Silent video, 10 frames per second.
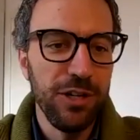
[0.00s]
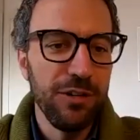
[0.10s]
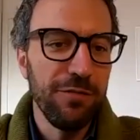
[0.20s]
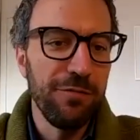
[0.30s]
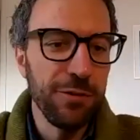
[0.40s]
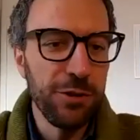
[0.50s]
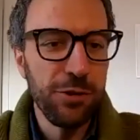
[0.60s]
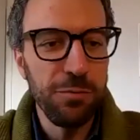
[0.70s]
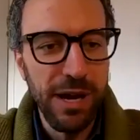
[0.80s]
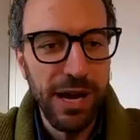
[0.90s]
future
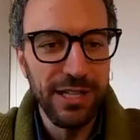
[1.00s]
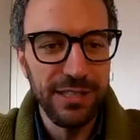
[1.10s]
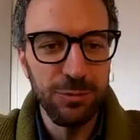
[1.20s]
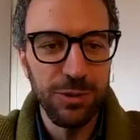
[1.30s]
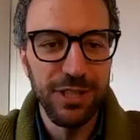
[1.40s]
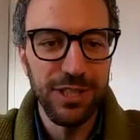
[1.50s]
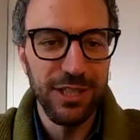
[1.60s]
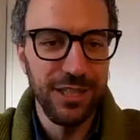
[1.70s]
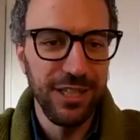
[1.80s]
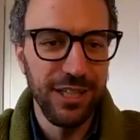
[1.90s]
back, as
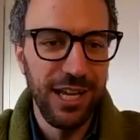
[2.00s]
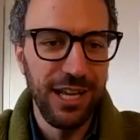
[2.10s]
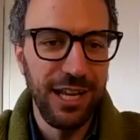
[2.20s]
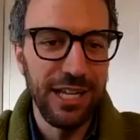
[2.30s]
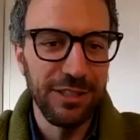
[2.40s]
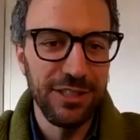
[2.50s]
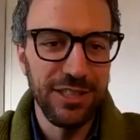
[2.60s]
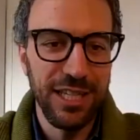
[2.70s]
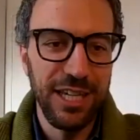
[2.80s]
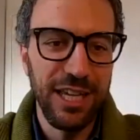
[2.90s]
we like to
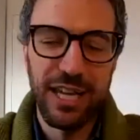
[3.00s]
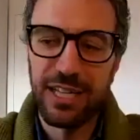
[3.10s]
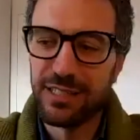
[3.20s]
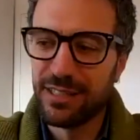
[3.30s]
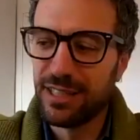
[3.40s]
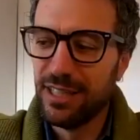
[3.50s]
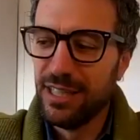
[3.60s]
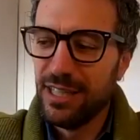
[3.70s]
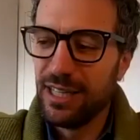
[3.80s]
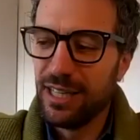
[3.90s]
say, and
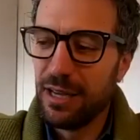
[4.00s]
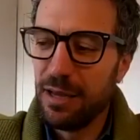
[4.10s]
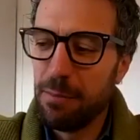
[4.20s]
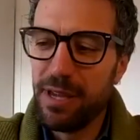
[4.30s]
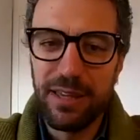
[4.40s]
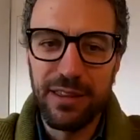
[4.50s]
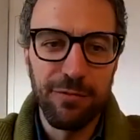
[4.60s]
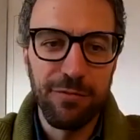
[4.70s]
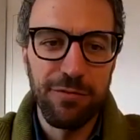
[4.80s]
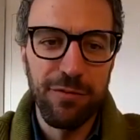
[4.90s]
make the
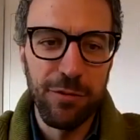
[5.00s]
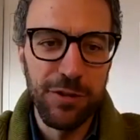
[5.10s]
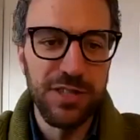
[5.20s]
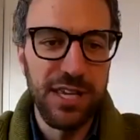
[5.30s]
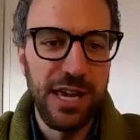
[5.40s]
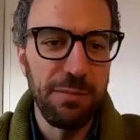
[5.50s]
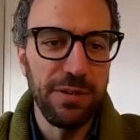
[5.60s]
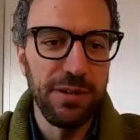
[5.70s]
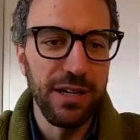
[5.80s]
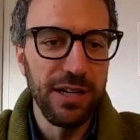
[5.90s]
first step
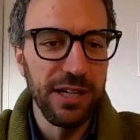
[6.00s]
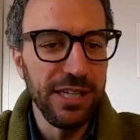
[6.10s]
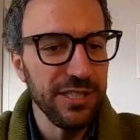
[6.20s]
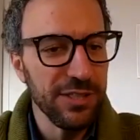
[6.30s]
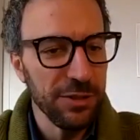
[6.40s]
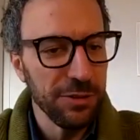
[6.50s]
easier.